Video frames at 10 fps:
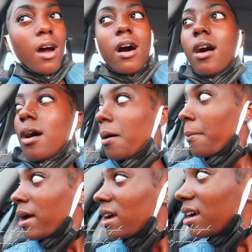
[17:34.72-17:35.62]

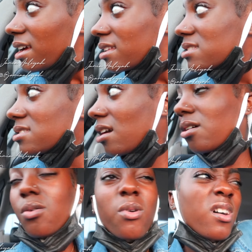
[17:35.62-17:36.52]
um and
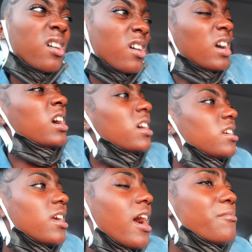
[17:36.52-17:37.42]
so
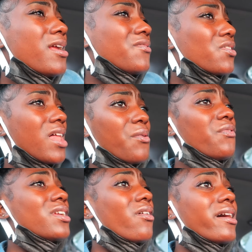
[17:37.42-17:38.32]
yeah i'm not even gonna lie we
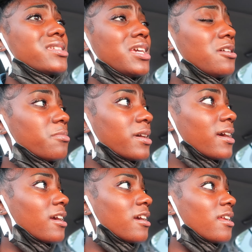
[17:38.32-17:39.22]
finna go out to eat but
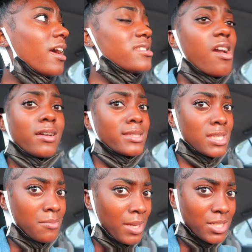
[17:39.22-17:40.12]
as y'all can
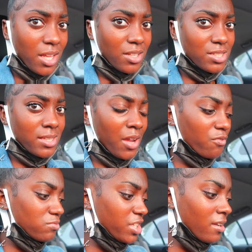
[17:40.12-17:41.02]
see me and jalen just came
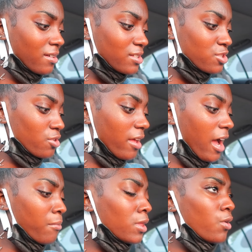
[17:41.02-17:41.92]
from checkers so like
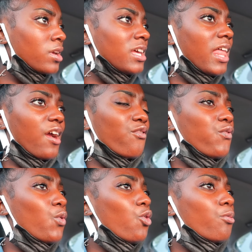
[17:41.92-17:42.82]
i'm low-key like
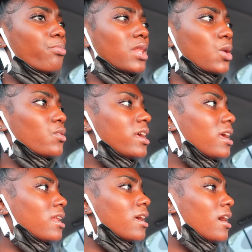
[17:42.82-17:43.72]
full
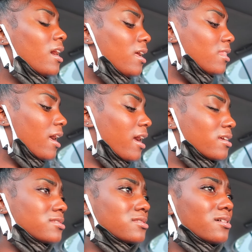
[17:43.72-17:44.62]
bloated
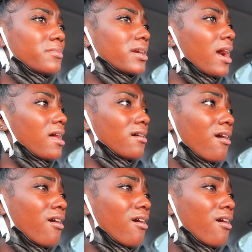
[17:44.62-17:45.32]
like stomach kind of